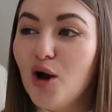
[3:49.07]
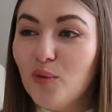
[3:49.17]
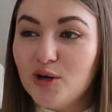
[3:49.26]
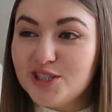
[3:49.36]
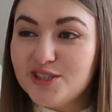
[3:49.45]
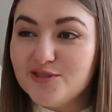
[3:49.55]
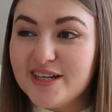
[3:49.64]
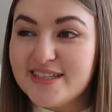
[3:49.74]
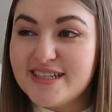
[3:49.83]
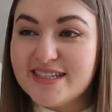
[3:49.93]
watching the
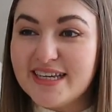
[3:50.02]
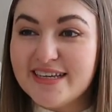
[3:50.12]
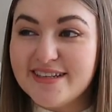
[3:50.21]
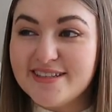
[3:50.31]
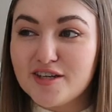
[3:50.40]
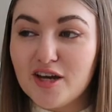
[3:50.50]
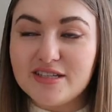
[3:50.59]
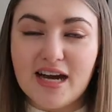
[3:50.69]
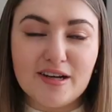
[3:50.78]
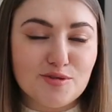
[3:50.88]
rest of the skiers go down